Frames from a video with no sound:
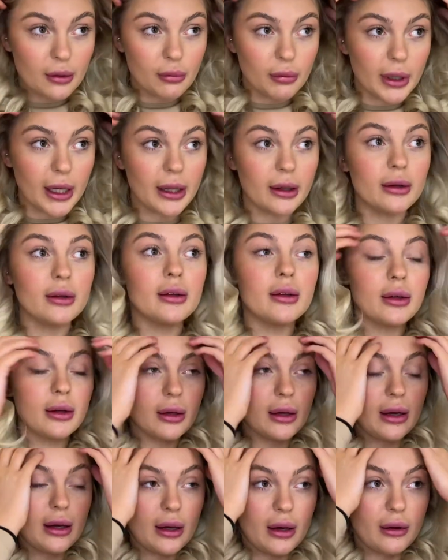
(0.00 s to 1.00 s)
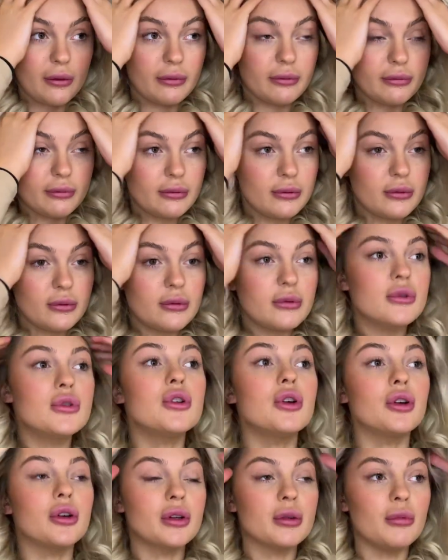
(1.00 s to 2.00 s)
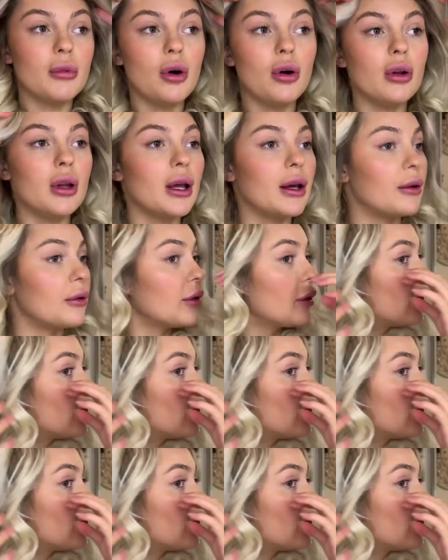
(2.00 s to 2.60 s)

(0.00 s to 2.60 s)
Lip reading: when I've took them all out,